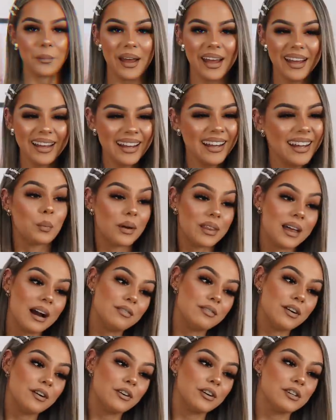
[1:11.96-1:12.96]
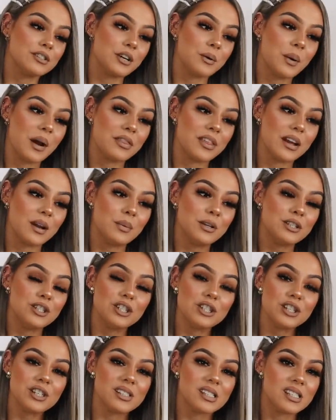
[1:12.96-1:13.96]
okay? Without further ado, I think we
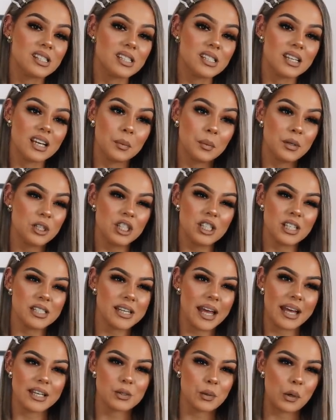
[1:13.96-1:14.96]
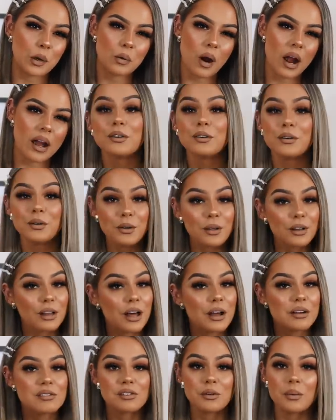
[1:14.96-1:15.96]
should just get to it, right? New
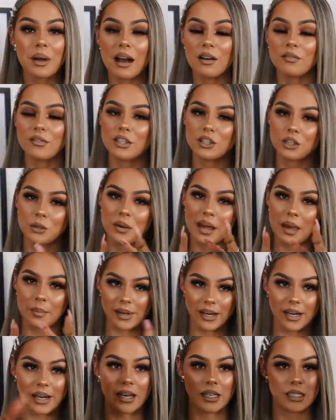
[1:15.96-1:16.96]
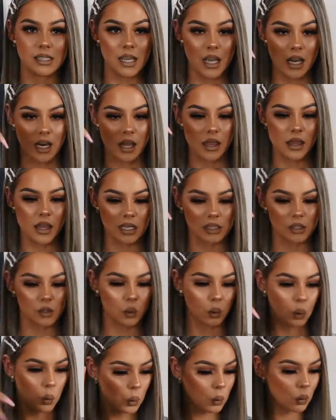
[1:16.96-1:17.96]
clothes, new outfits, you named it, it is in this
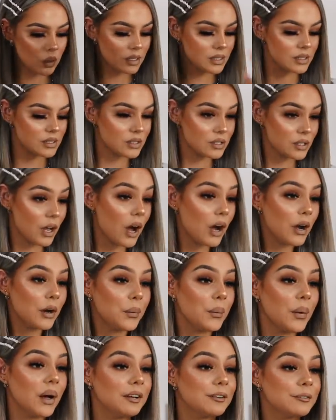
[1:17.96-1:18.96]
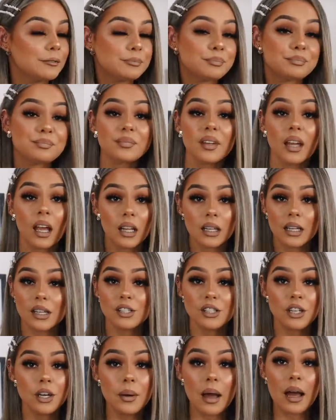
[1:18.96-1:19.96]
haul. So
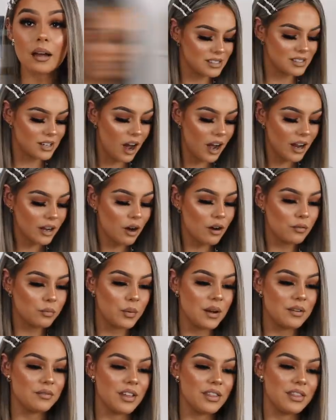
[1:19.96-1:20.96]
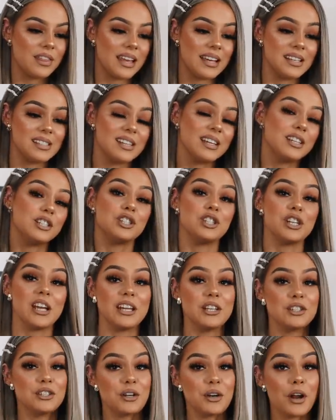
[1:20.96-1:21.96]
let's do it. Starting off with these
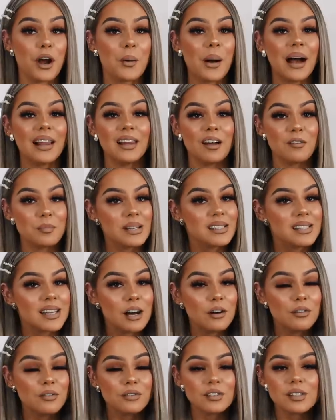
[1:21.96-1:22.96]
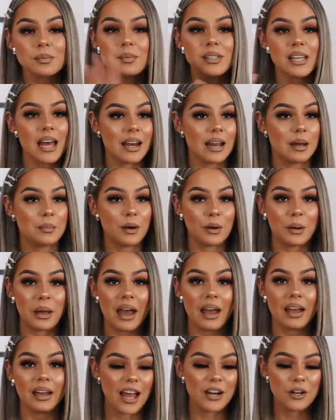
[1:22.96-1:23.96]
jeans, you know, I love myself some denim,
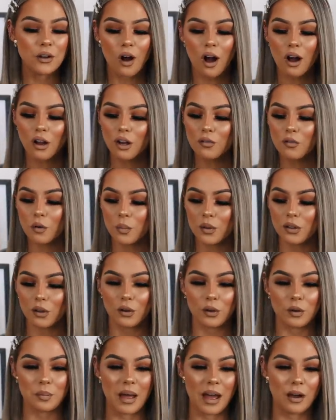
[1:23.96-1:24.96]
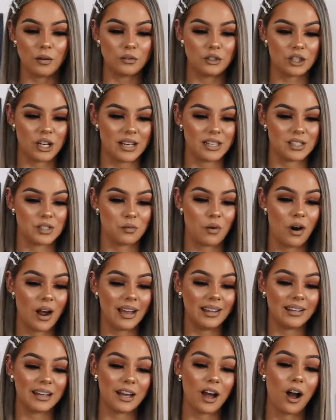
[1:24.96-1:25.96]
okay? And you can't go wrong with a good pair of jeans,
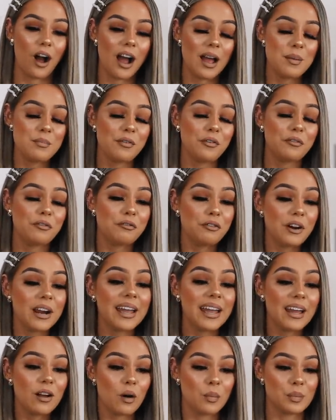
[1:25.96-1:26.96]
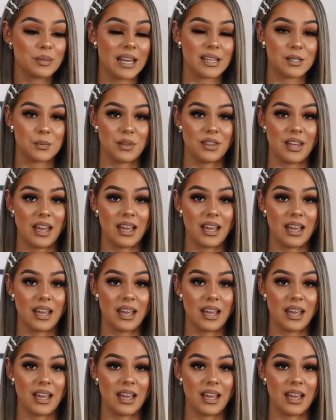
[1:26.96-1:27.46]
right? Like I'm freaking obsessed with